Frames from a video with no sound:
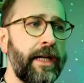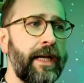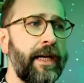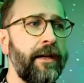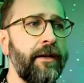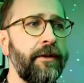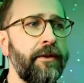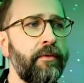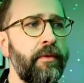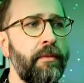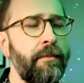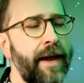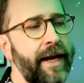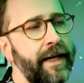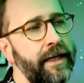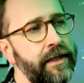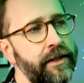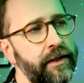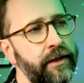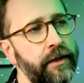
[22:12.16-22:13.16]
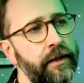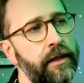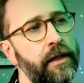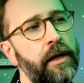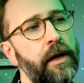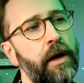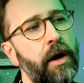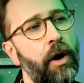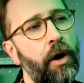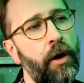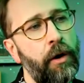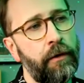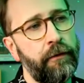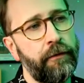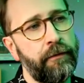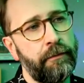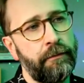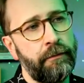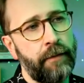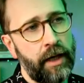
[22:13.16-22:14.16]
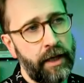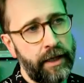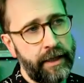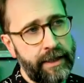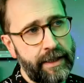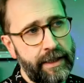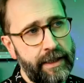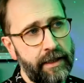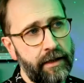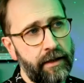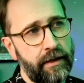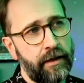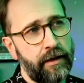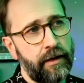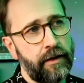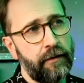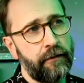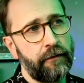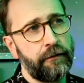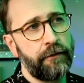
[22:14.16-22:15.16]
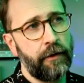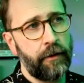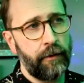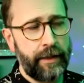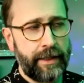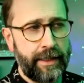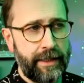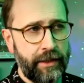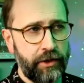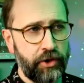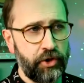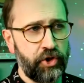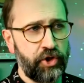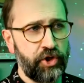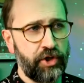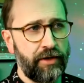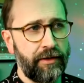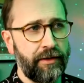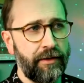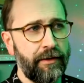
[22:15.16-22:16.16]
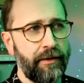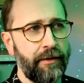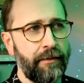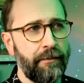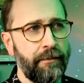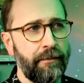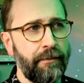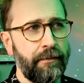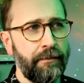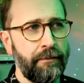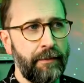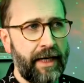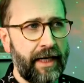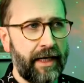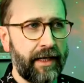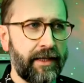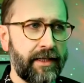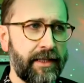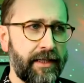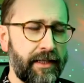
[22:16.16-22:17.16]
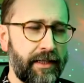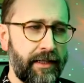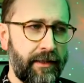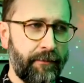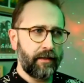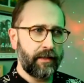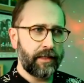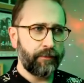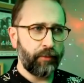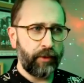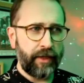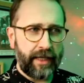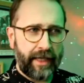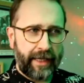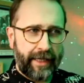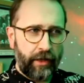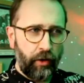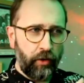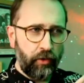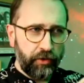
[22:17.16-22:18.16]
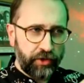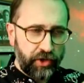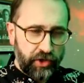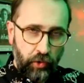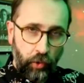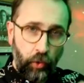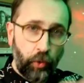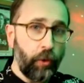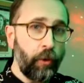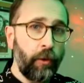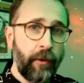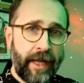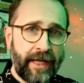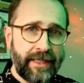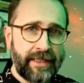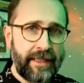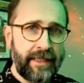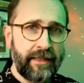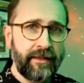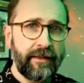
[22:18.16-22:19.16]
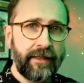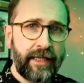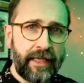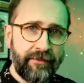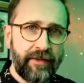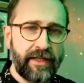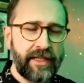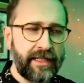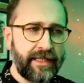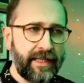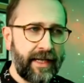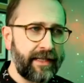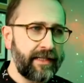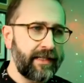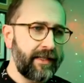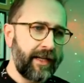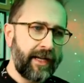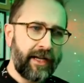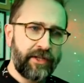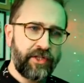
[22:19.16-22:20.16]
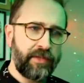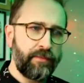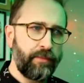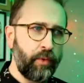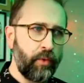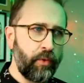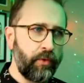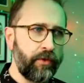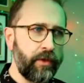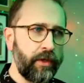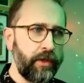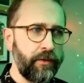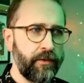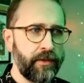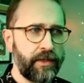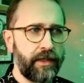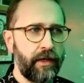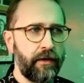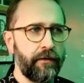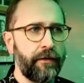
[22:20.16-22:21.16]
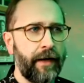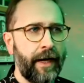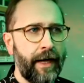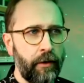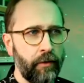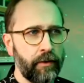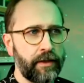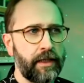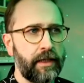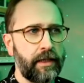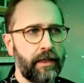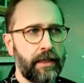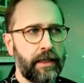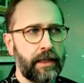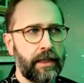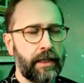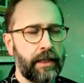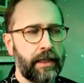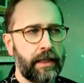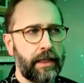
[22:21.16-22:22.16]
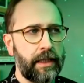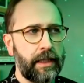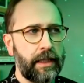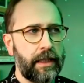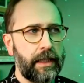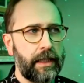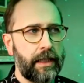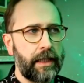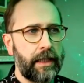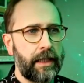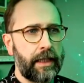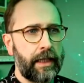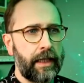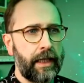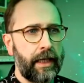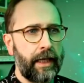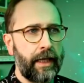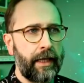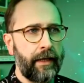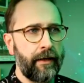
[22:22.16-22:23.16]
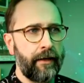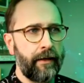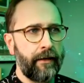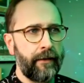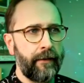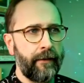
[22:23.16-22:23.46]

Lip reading: in the remainder of my foliage mix. Sprinkling just all that in, leave it to set, and then I just poured the loose stuff out. And